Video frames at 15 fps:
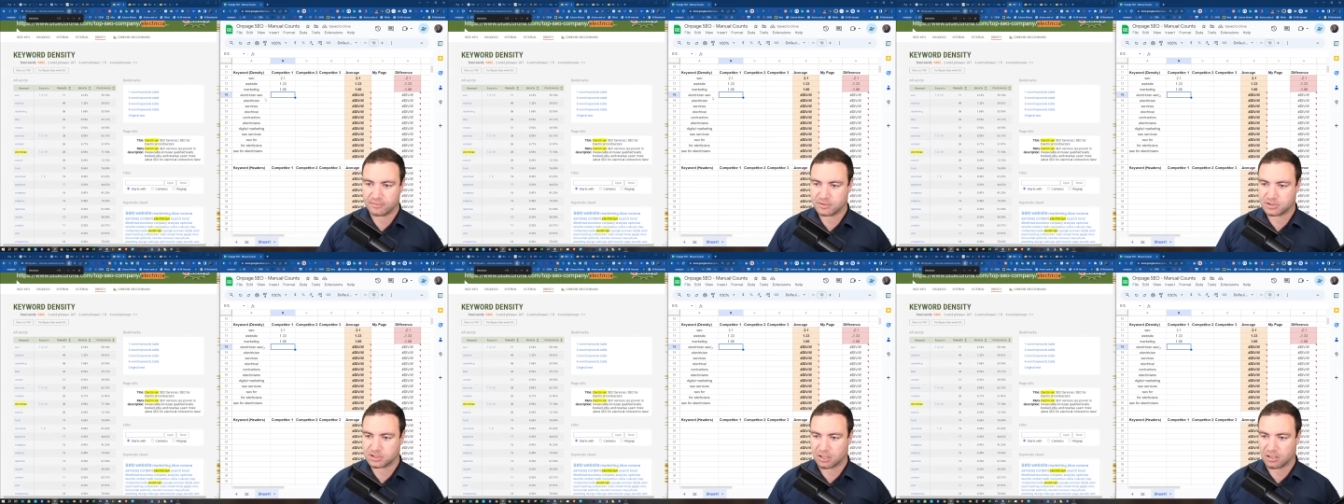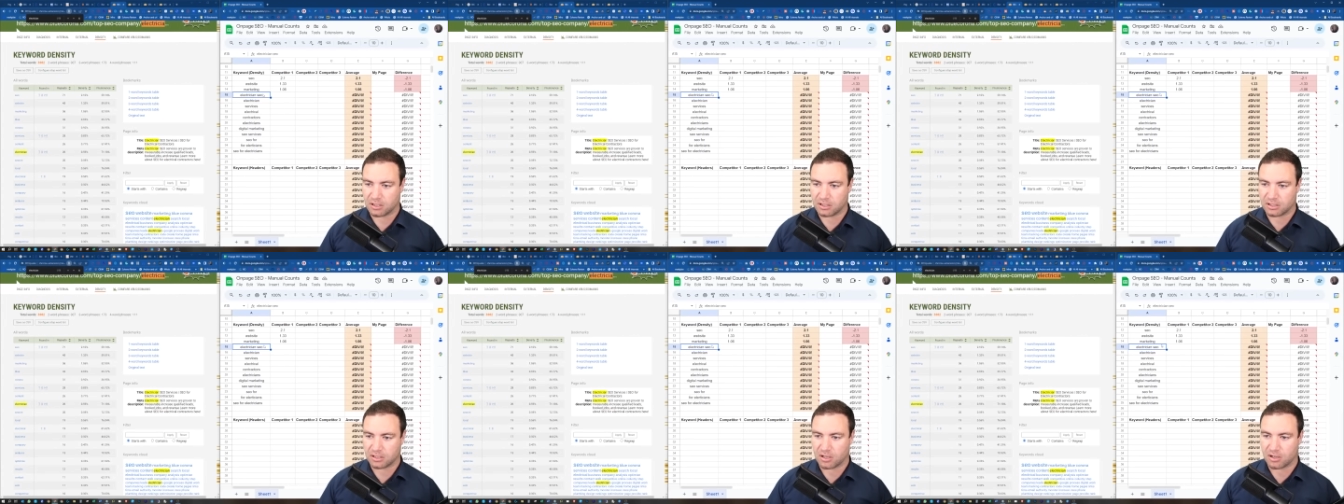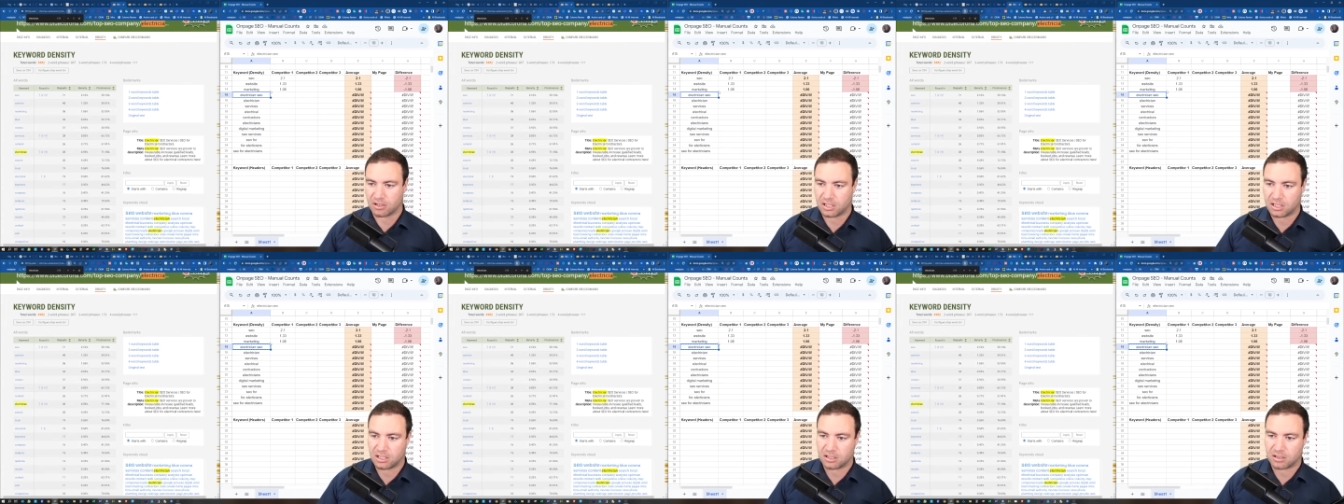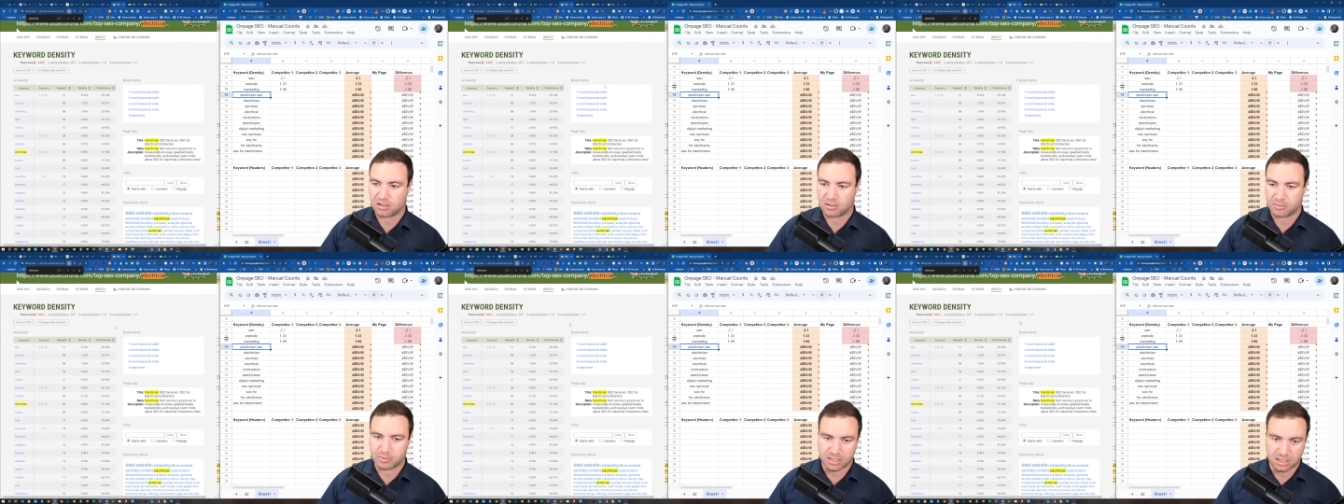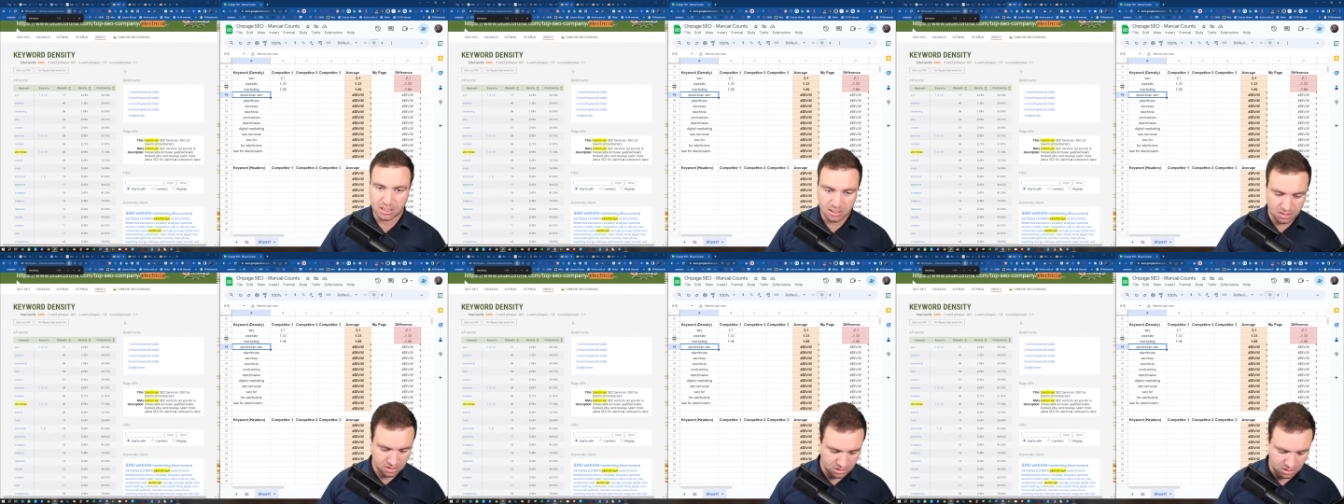So, I'd go here, copy
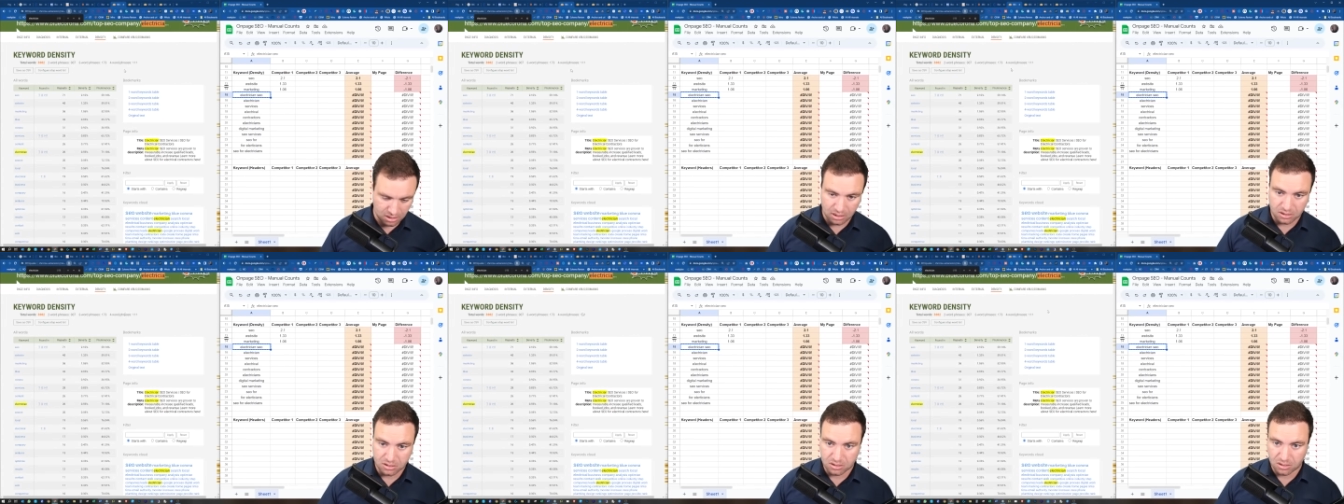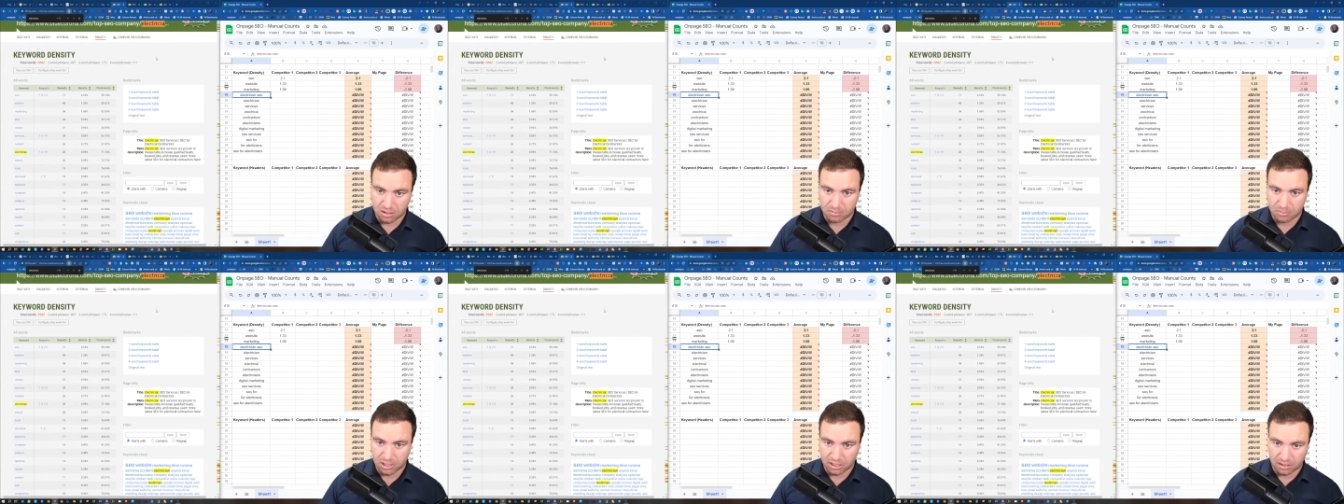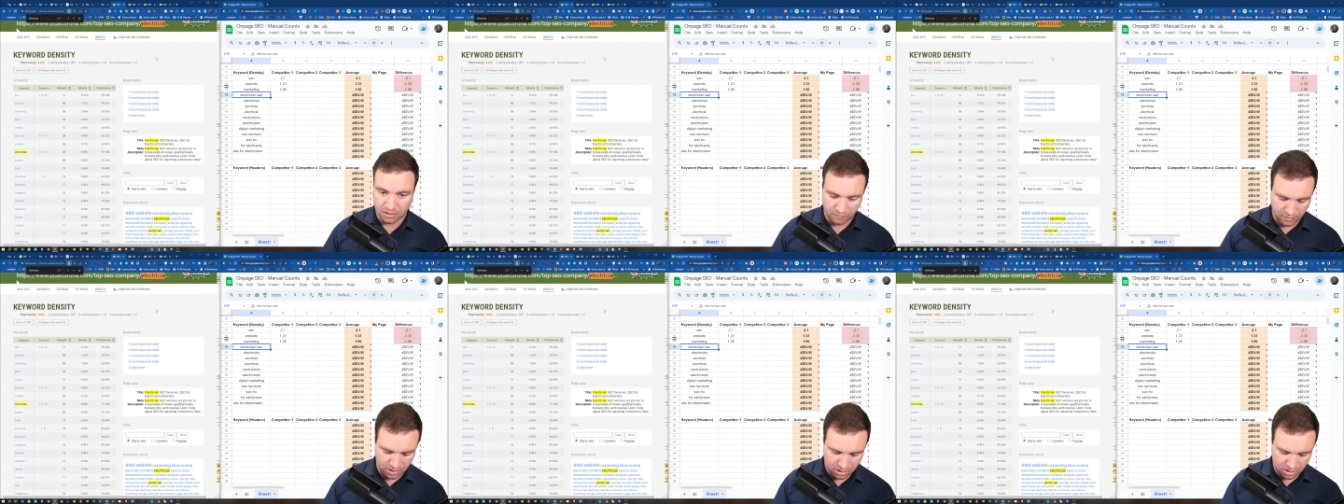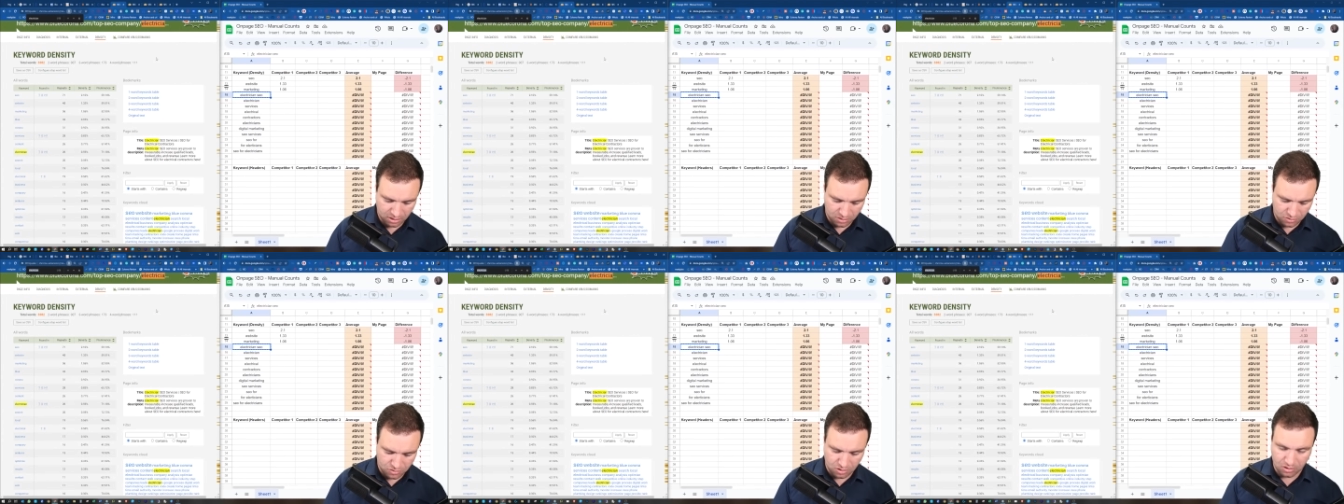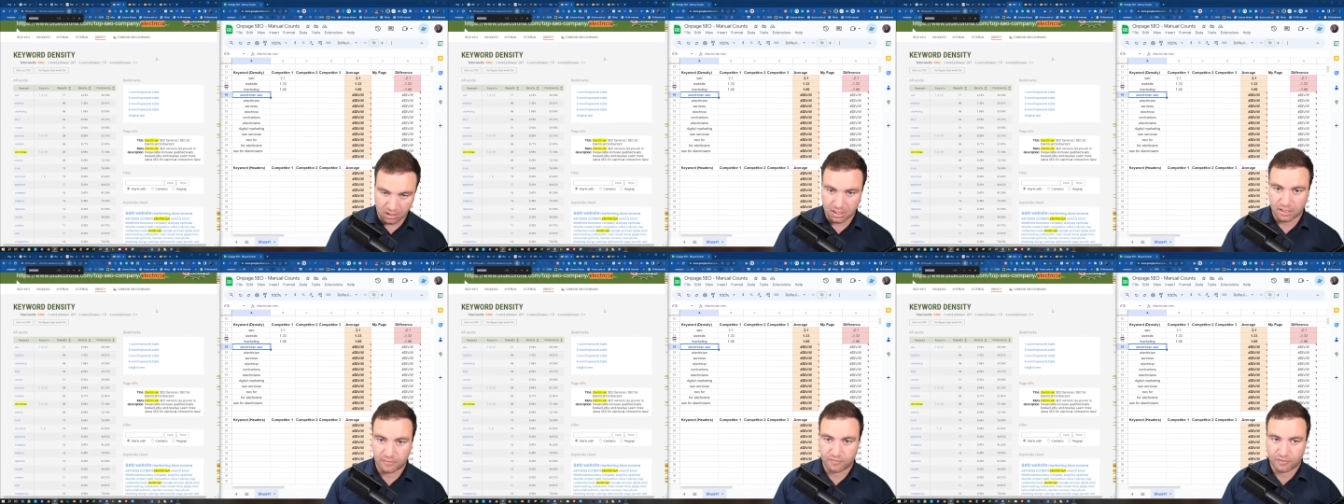this, and just go back over here, Control
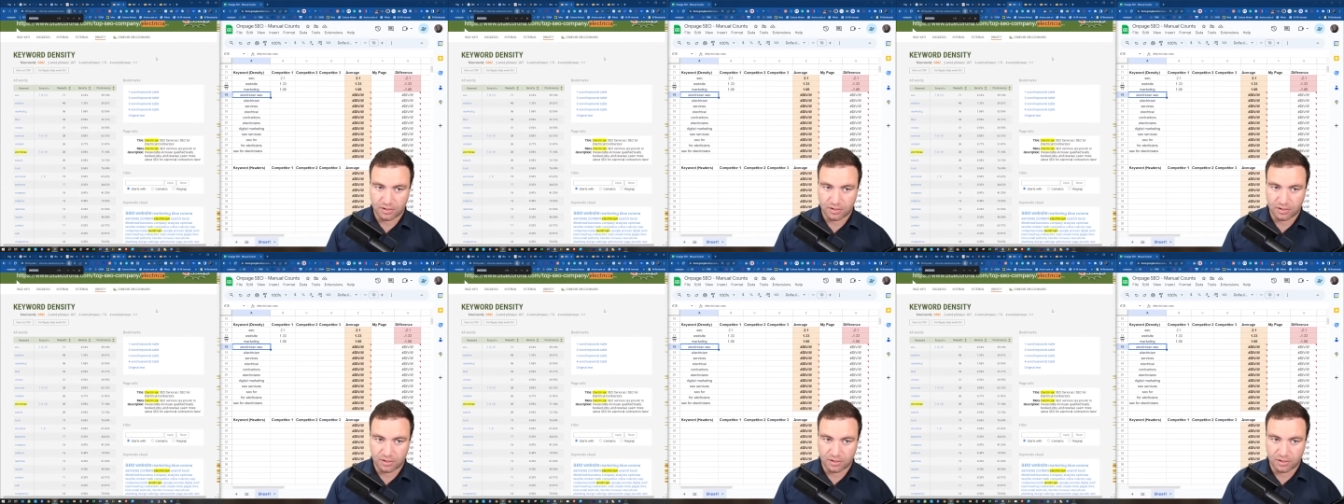F.